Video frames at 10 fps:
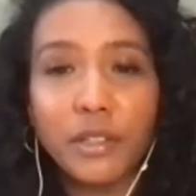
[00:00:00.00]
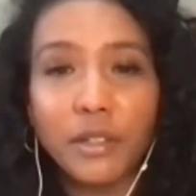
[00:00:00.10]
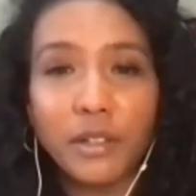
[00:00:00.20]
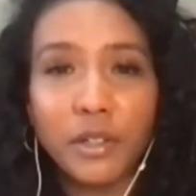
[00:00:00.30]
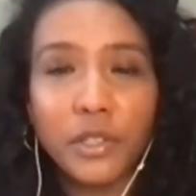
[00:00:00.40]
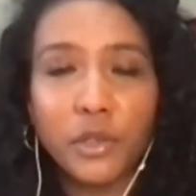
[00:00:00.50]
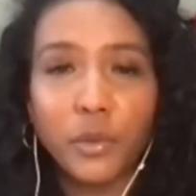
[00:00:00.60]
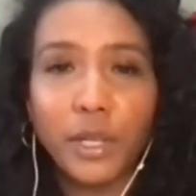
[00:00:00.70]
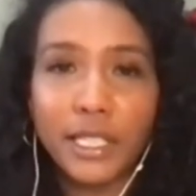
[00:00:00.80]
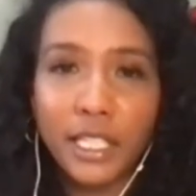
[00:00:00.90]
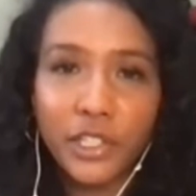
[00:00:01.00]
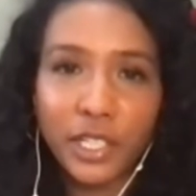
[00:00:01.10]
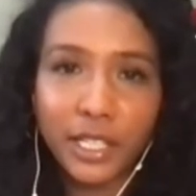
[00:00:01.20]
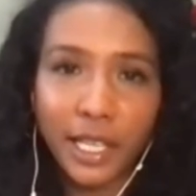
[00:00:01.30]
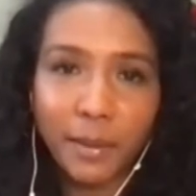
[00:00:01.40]
Also, we're
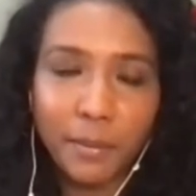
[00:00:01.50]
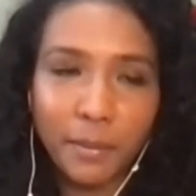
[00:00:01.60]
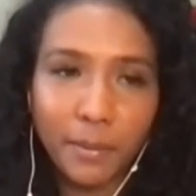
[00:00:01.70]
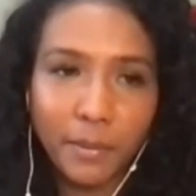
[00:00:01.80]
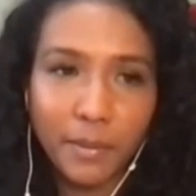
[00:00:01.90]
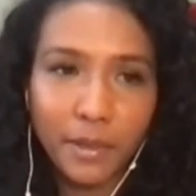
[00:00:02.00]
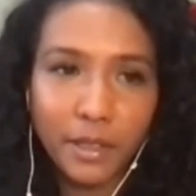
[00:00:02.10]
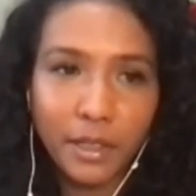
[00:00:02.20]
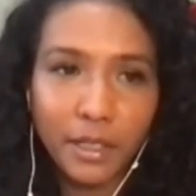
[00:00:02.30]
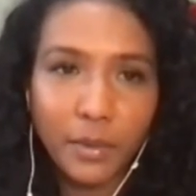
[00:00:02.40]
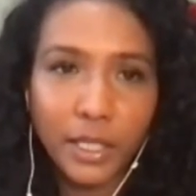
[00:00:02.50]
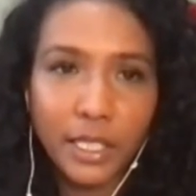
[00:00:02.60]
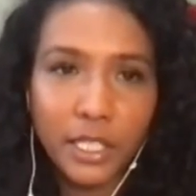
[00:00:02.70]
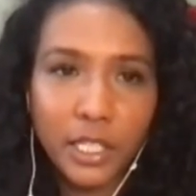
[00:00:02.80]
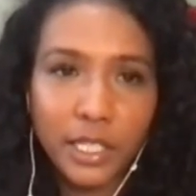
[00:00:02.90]
teaching them
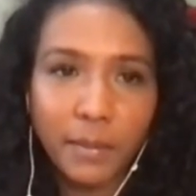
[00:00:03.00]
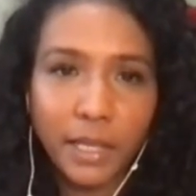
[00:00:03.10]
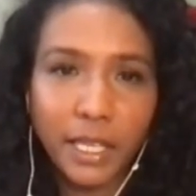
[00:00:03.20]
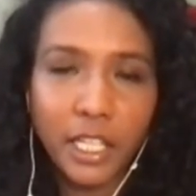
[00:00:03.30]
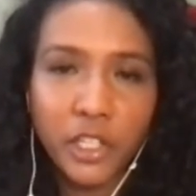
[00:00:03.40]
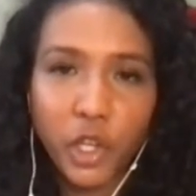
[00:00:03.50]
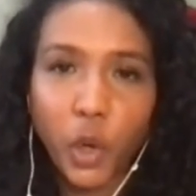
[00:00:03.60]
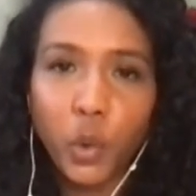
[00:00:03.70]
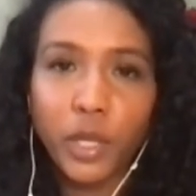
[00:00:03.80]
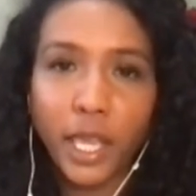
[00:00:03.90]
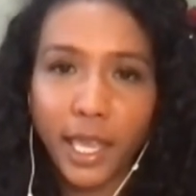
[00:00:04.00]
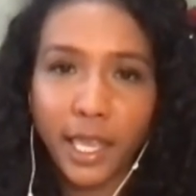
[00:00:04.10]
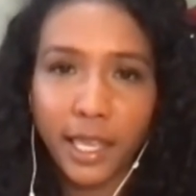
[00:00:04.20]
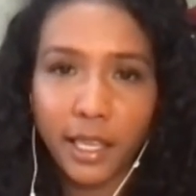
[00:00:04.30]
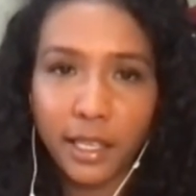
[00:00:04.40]
that it's
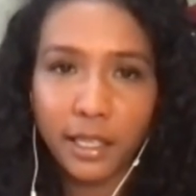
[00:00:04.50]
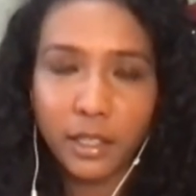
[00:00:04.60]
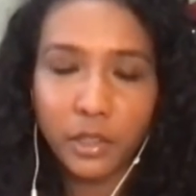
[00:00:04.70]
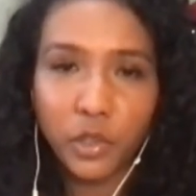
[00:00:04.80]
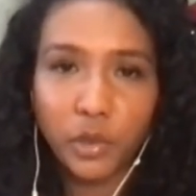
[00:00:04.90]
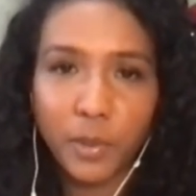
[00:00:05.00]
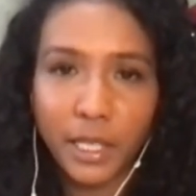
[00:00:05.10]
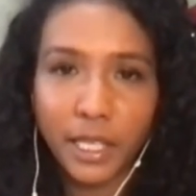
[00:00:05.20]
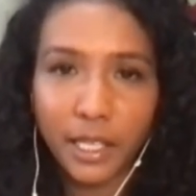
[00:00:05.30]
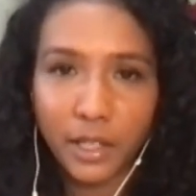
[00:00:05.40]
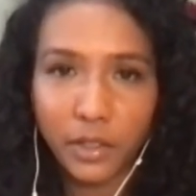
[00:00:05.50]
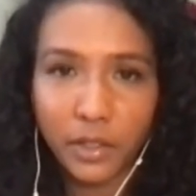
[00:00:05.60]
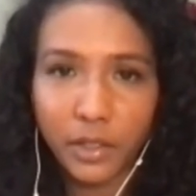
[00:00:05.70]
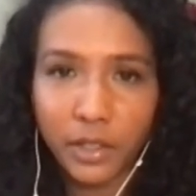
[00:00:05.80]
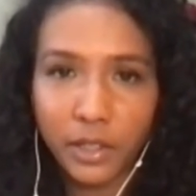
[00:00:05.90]
okay to be
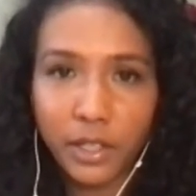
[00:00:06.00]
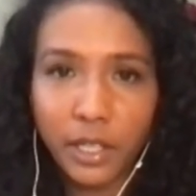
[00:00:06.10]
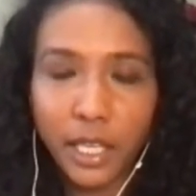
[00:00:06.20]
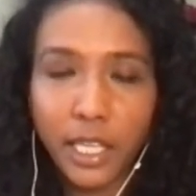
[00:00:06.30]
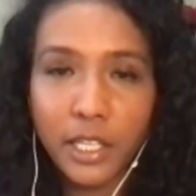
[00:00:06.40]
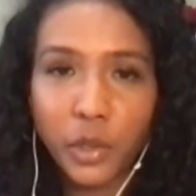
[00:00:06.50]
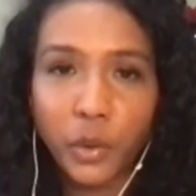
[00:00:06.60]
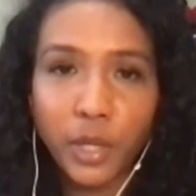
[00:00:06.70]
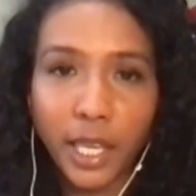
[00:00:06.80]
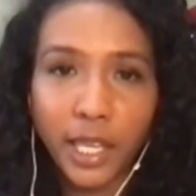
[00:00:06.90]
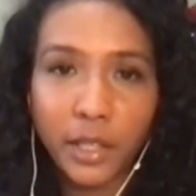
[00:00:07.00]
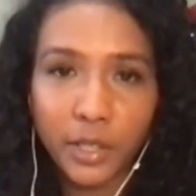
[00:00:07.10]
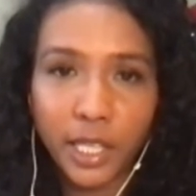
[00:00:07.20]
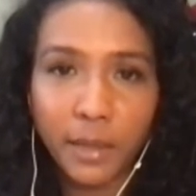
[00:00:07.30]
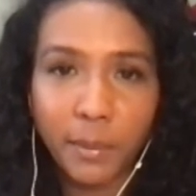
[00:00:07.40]
ill. it is okay to
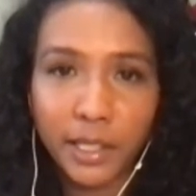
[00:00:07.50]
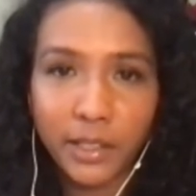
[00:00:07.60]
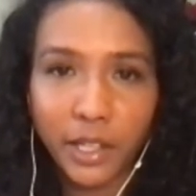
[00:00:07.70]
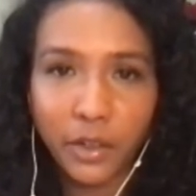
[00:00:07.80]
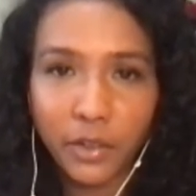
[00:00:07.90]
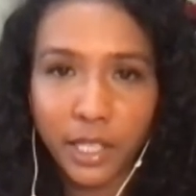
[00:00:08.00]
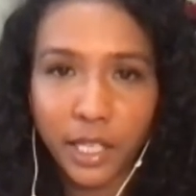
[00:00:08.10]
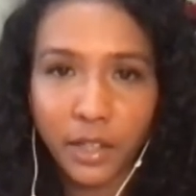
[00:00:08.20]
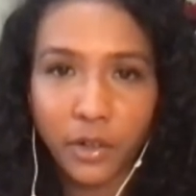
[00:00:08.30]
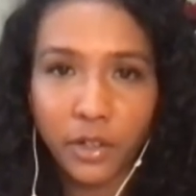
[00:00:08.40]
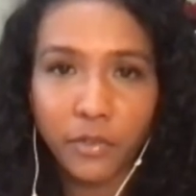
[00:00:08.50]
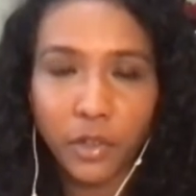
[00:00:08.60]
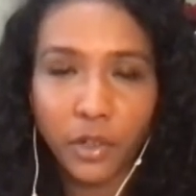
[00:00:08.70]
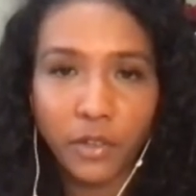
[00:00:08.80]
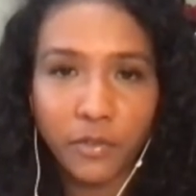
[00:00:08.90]
take a mental health day, or if
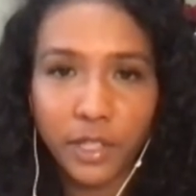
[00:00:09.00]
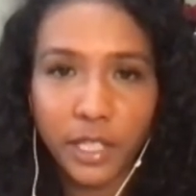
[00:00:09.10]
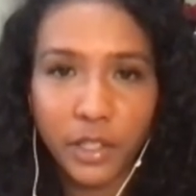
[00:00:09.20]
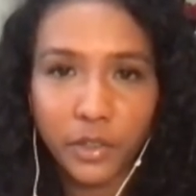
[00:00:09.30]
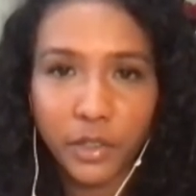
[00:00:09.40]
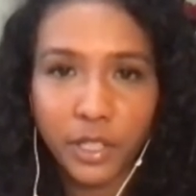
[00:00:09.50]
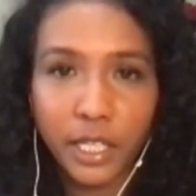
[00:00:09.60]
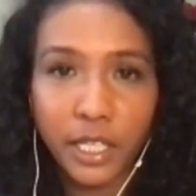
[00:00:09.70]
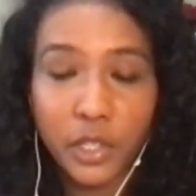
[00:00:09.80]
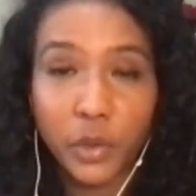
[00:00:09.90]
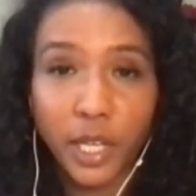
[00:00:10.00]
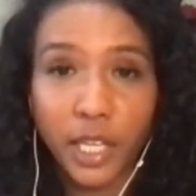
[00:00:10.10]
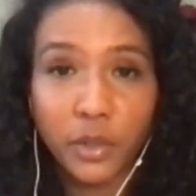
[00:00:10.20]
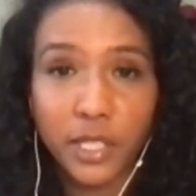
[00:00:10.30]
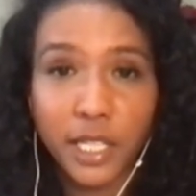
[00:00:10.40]
you're not feeling good, it is
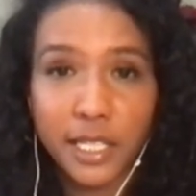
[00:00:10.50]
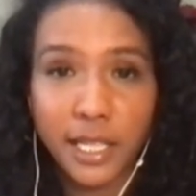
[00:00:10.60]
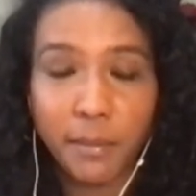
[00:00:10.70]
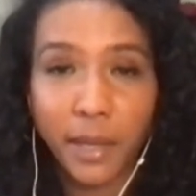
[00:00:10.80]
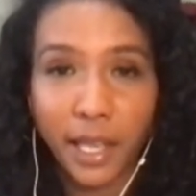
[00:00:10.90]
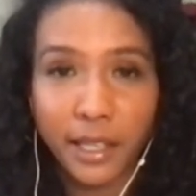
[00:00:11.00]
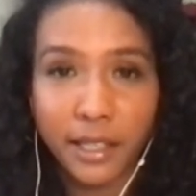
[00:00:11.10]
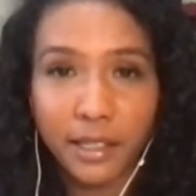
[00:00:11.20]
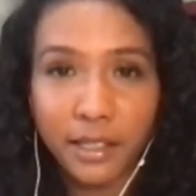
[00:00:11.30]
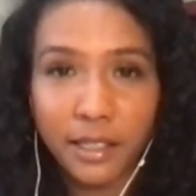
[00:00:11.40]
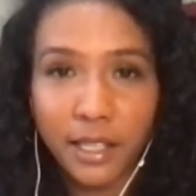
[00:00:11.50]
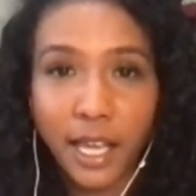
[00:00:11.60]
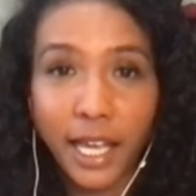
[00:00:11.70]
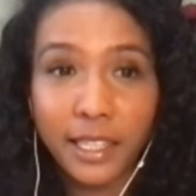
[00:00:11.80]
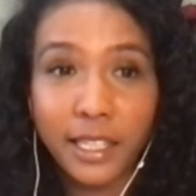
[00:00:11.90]
okay to take a step back.
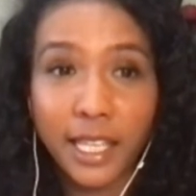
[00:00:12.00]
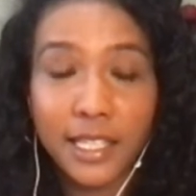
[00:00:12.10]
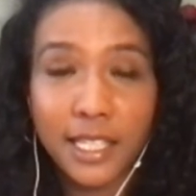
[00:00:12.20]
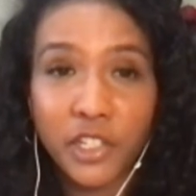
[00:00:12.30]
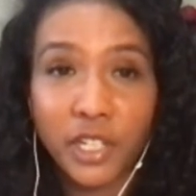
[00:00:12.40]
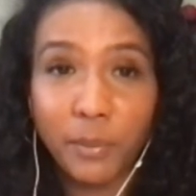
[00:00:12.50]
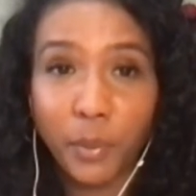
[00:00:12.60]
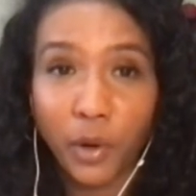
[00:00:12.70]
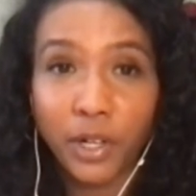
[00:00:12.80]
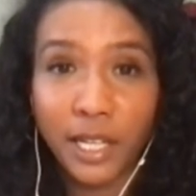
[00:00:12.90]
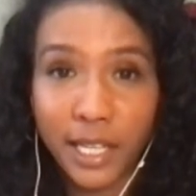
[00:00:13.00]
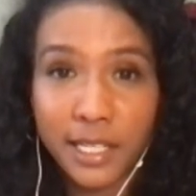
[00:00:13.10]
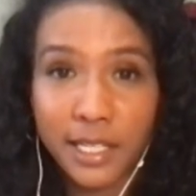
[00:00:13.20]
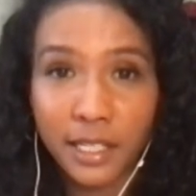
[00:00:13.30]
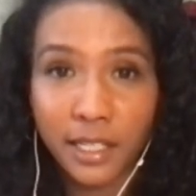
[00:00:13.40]
I think that's such an important
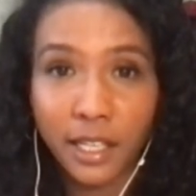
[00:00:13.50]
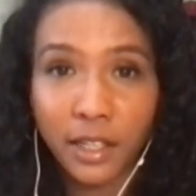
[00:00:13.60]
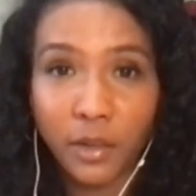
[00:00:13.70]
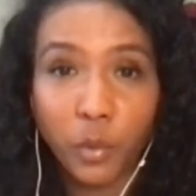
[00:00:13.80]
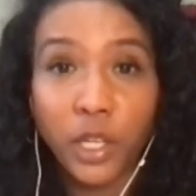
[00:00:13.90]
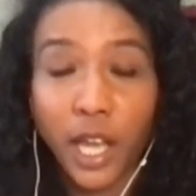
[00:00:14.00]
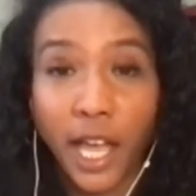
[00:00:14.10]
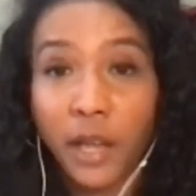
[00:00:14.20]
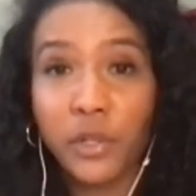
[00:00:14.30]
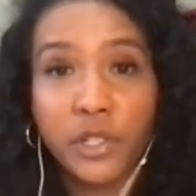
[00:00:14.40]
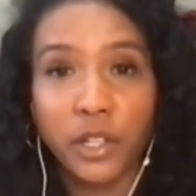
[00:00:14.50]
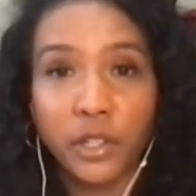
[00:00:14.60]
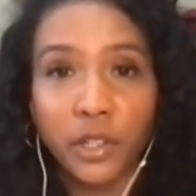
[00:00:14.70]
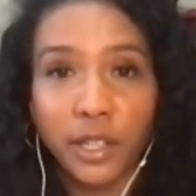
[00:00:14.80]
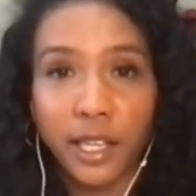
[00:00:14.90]
lesson that I was
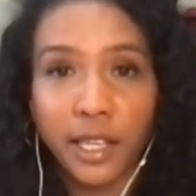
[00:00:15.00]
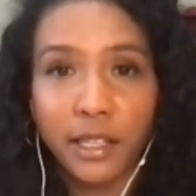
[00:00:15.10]
not taught that.